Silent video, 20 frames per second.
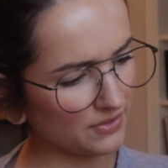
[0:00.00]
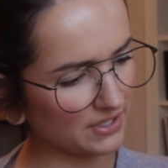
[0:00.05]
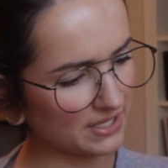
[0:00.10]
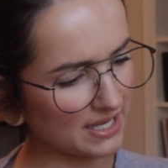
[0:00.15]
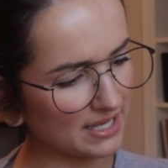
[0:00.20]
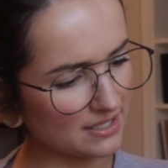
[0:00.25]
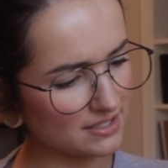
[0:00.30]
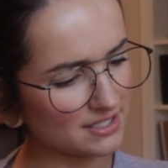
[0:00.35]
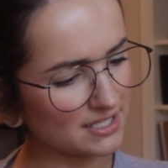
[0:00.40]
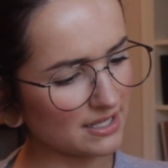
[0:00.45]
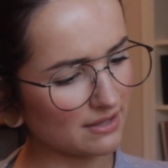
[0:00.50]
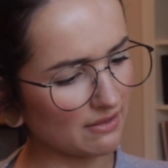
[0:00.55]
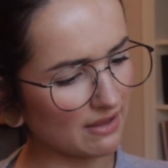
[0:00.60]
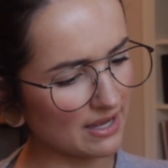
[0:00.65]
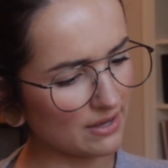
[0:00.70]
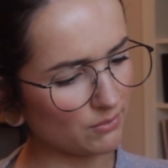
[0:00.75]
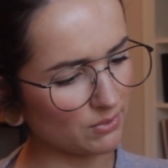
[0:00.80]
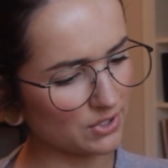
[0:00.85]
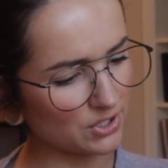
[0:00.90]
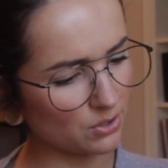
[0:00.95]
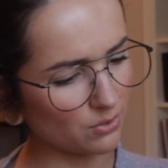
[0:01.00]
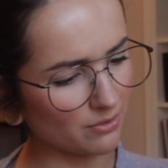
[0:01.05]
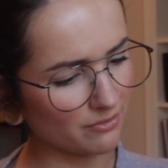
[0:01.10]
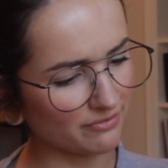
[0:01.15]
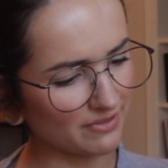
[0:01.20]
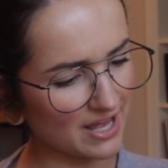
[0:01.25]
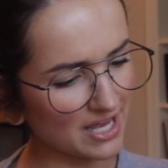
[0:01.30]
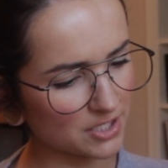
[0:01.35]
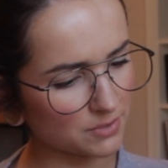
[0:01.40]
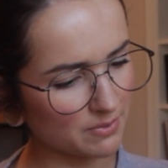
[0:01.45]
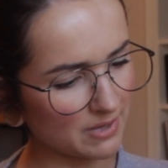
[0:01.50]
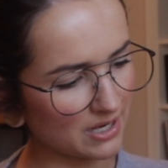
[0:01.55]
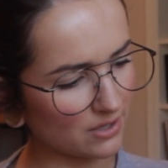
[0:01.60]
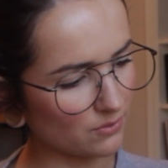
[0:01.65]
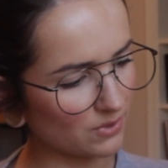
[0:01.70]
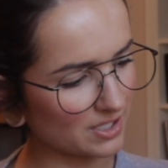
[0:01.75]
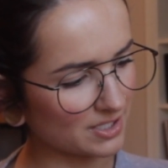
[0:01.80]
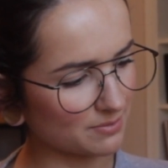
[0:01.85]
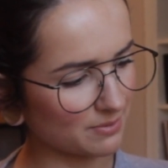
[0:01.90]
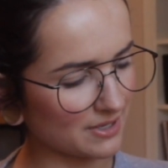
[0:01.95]
The Kenzzi light window will flash pink
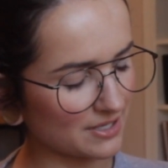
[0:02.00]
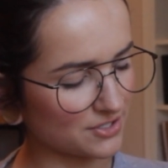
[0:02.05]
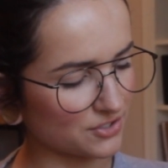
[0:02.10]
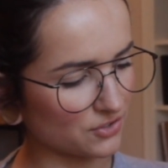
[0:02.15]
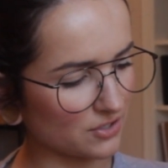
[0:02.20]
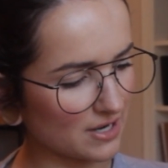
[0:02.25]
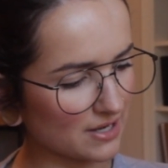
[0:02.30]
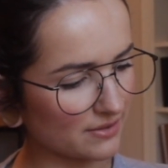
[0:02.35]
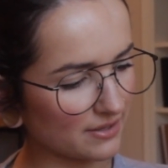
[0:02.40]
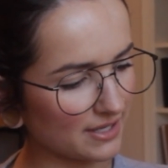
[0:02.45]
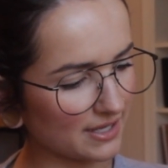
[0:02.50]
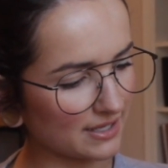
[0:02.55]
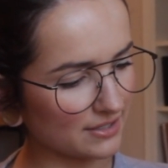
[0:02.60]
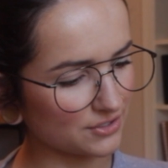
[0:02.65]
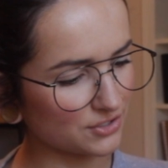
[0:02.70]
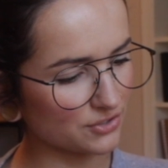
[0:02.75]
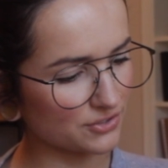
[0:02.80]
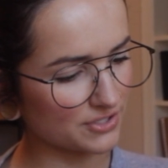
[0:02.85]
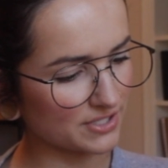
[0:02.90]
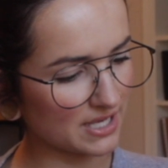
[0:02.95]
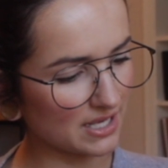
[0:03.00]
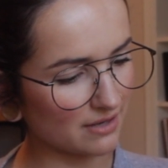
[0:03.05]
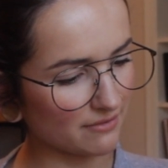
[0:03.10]
when it's pressed directly against your skin.